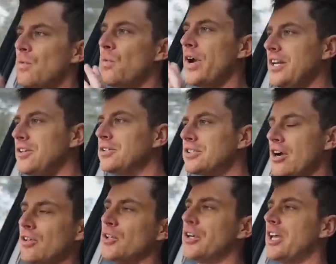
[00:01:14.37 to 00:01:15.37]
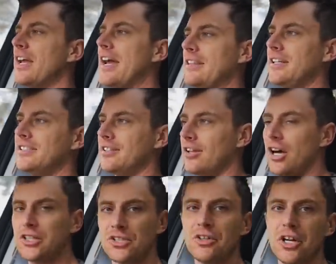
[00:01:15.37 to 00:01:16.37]
when you start looking at these
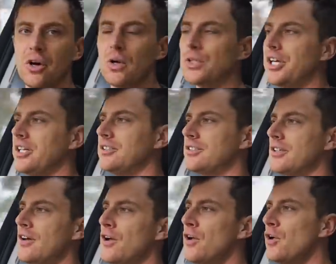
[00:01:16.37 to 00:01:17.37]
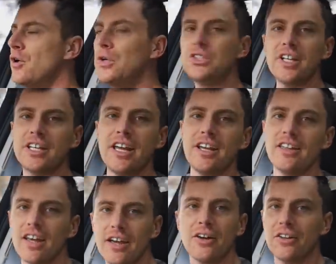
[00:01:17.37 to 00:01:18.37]
luxury Holdens. Who's the king
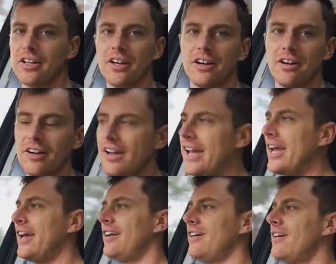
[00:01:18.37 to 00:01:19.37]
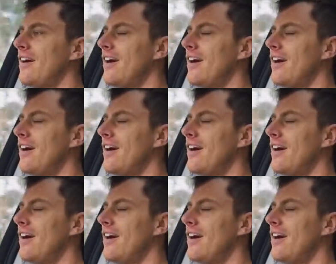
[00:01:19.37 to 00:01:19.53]
of the hill here? And